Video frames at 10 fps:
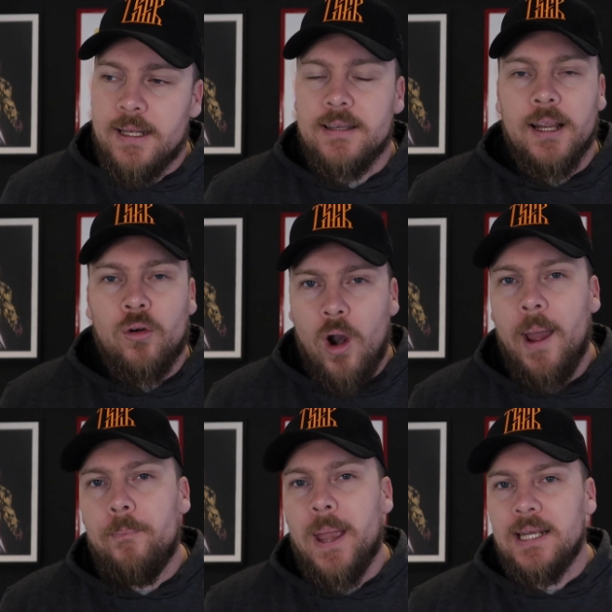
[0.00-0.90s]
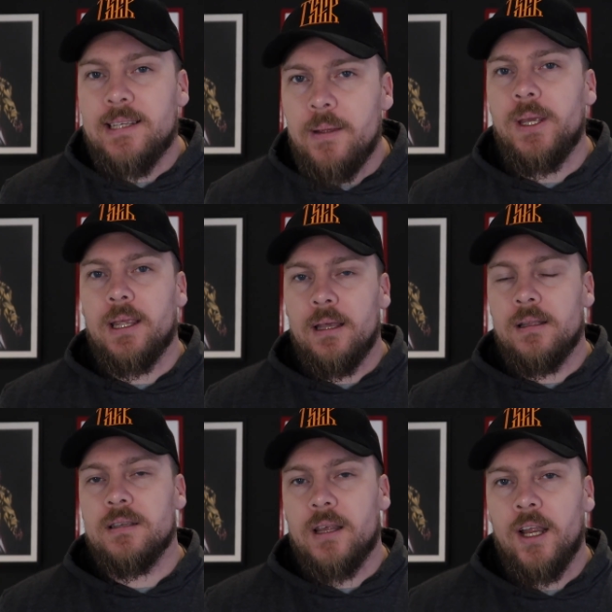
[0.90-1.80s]
is a crime pandemic in
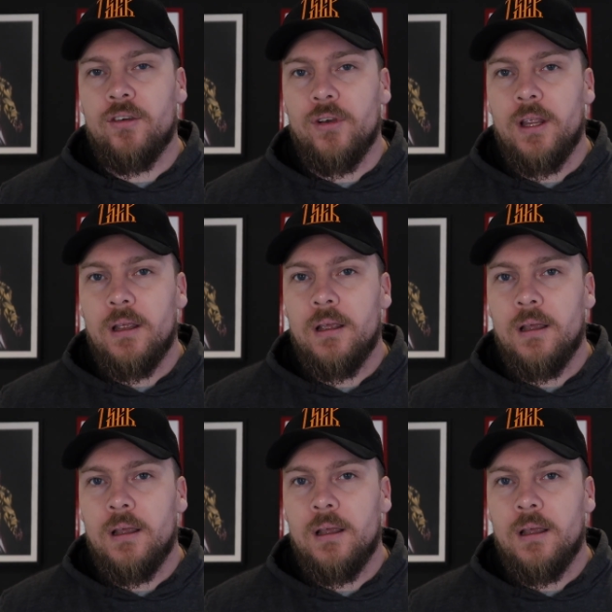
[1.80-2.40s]
this country.